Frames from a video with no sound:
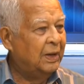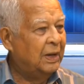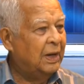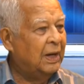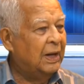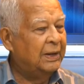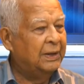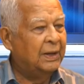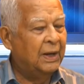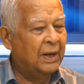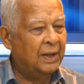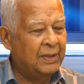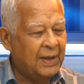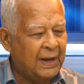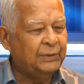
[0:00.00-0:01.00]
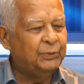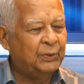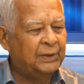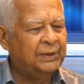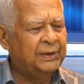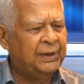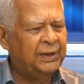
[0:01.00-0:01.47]
And that
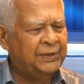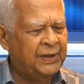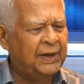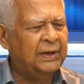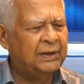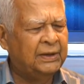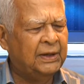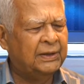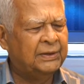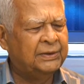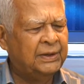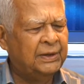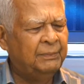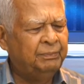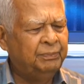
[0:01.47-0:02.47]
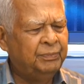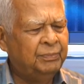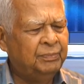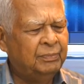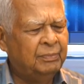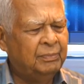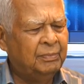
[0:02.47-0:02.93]
was the thing that
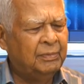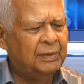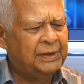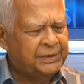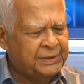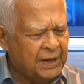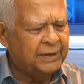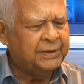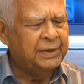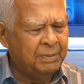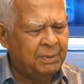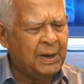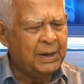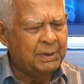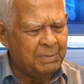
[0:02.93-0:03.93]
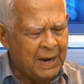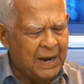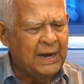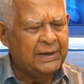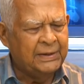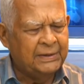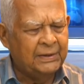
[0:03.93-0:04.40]
stuck in my
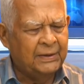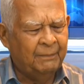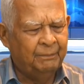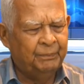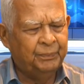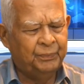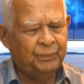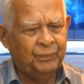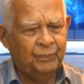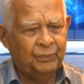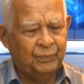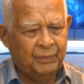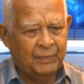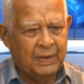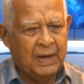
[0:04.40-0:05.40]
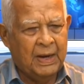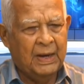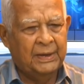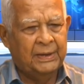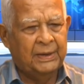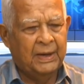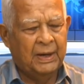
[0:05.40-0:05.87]
mind.
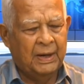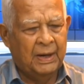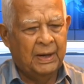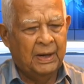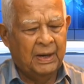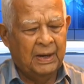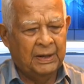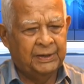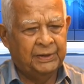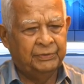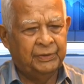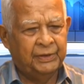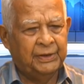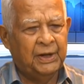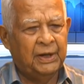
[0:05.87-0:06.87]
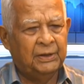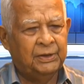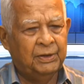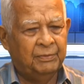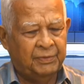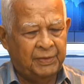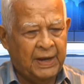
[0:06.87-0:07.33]
And as a result
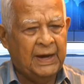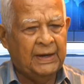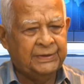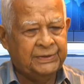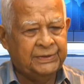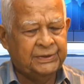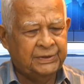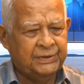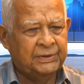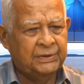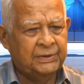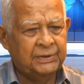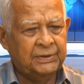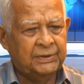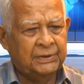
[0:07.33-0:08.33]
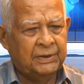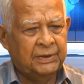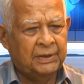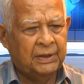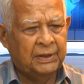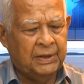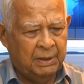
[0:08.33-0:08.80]
of that,
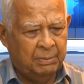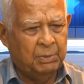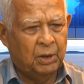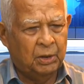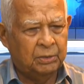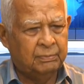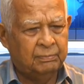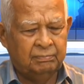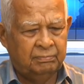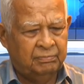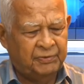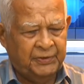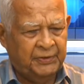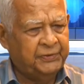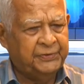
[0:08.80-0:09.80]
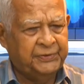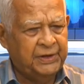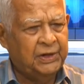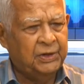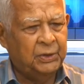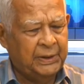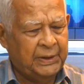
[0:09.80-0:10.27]
there are about
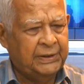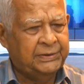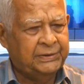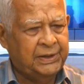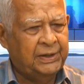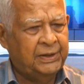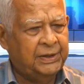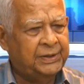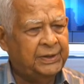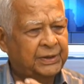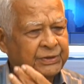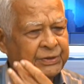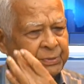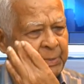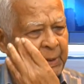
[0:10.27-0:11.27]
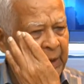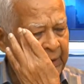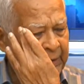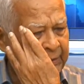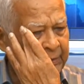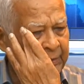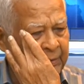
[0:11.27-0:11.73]
15 or 18 such
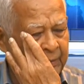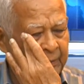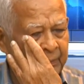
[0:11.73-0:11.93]
men,